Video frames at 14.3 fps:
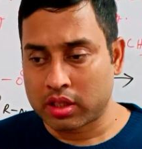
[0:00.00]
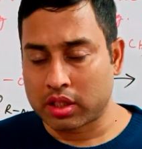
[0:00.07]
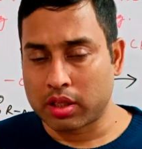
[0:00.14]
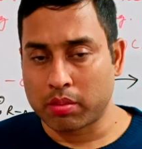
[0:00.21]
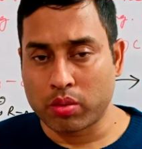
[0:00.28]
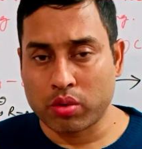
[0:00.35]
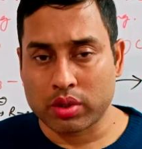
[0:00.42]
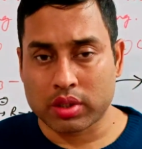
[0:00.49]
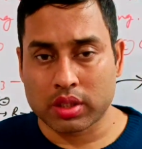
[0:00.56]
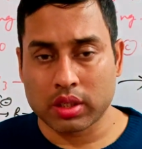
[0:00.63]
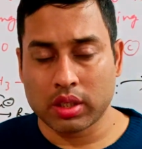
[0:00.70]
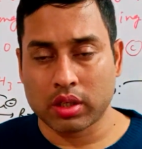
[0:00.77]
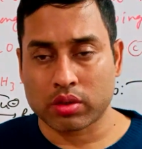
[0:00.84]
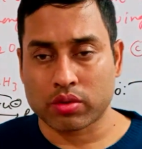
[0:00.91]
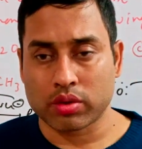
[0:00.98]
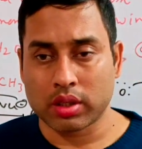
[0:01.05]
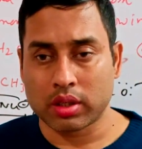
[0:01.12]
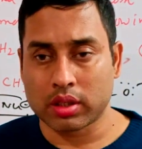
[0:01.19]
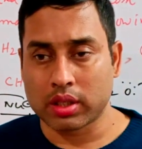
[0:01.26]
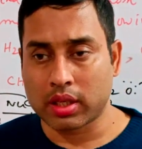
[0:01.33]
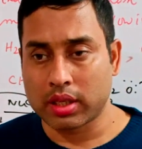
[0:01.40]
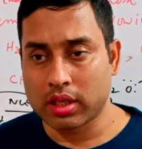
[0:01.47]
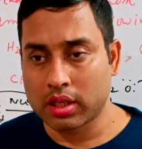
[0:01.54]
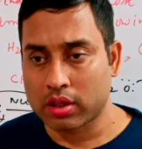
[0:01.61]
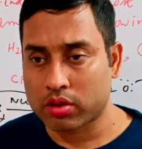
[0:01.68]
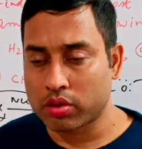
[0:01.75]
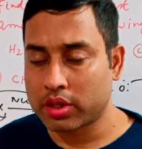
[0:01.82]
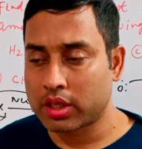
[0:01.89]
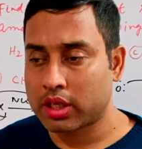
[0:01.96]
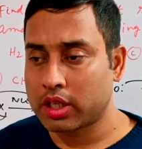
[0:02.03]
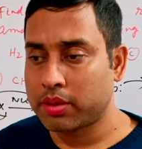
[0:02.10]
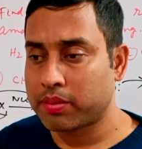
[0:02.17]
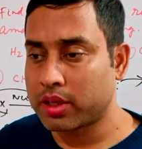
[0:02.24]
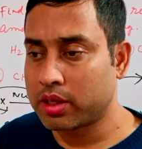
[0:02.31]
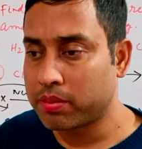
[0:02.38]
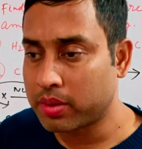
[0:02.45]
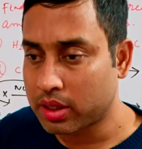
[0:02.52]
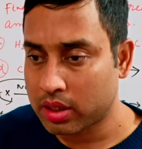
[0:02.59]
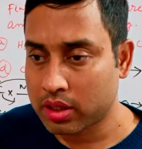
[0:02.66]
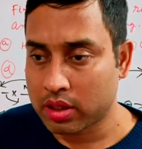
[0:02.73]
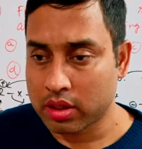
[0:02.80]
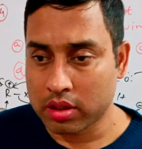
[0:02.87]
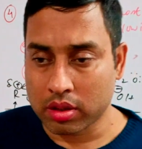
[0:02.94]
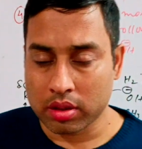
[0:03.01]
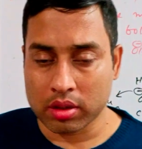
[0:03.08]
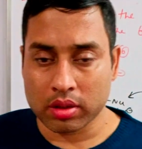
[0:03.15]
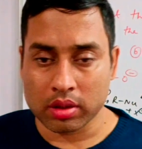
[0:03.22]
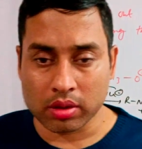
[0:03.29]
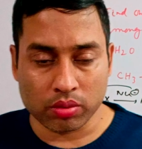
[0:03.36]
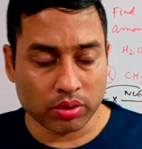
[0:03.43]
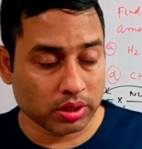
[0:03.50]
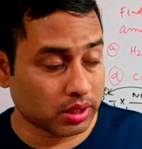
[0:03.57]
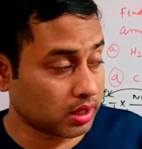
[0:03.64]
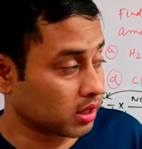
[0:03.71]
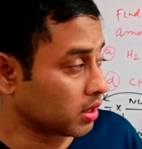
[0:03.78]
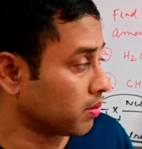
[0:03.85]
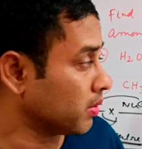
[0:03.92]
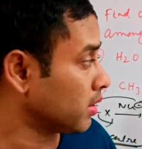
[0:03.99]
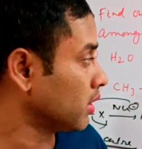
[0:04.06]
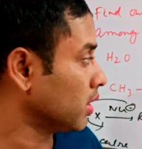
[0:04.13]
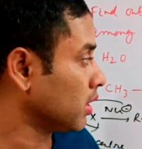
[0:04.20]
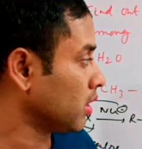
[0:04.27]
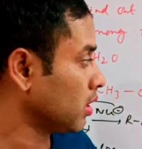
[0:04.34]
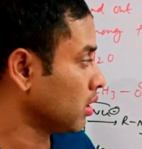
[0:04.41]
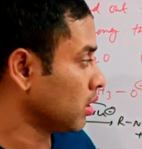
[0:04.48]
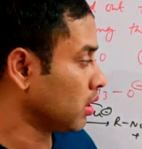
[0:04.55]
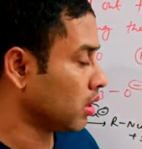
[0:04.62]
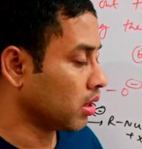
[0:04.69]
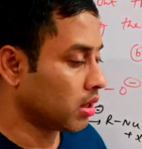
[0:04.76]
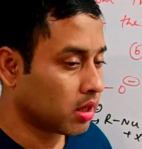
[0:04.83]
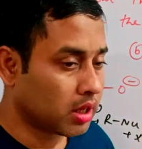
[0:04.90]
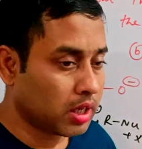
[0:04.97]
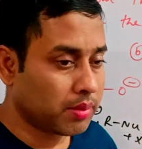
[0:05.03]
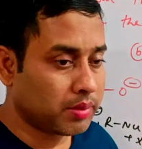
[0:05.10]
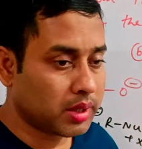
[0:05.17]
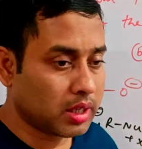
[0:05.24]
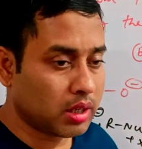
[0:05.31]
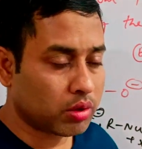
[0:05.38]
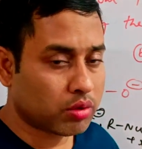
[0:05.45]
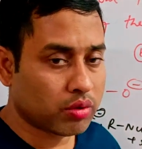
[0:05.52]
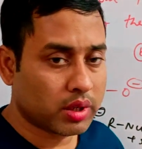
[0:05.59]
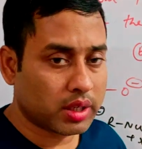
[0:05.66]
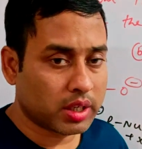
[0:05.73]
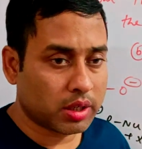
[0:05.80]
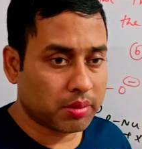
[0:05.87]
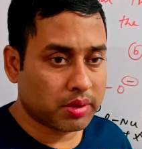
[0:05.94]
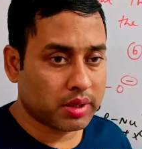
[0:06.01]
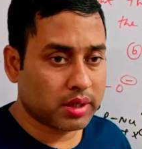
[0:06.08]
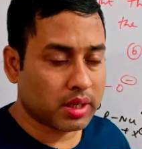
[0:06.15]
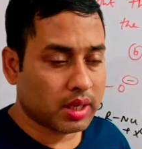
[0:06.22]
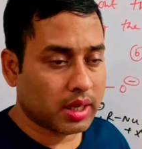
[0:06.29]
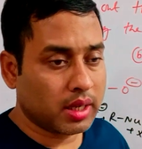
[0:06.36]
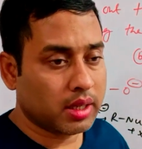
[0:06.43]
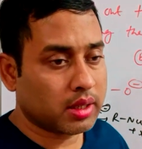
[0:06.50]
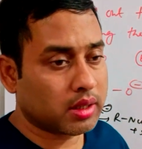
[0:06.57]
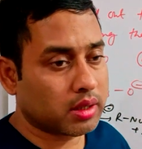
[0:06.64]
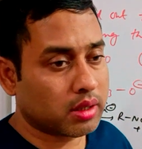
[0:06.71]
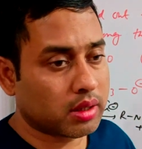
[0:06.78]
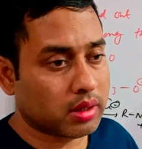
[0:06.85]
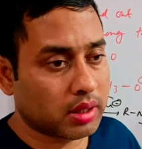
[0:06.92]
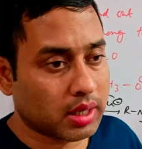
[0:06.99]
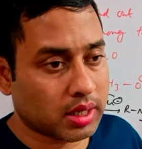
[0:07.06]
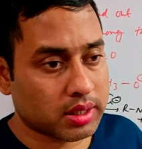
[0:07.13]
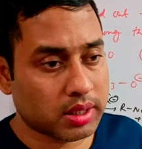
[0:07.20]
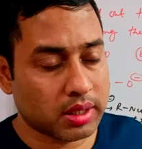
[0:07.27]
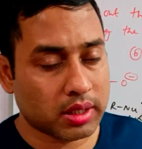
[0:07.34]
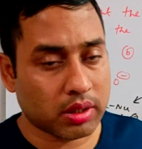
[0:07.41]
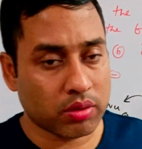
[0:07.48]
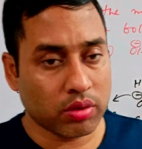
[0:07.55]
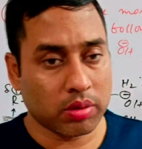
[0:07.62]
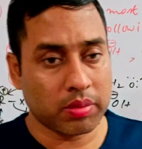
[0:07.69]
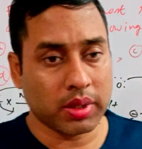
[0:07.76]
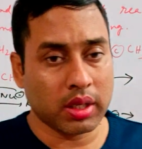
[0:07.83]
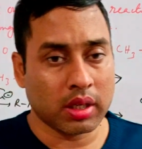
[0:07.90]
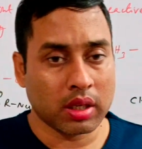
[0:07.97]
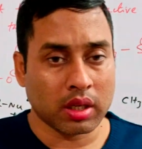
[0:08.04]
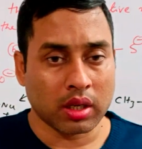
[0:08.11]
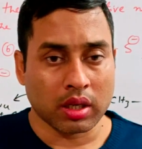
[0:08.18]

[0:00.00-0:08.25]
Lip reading: the electronegative element which are given here. If the electronegativity is high, that center will be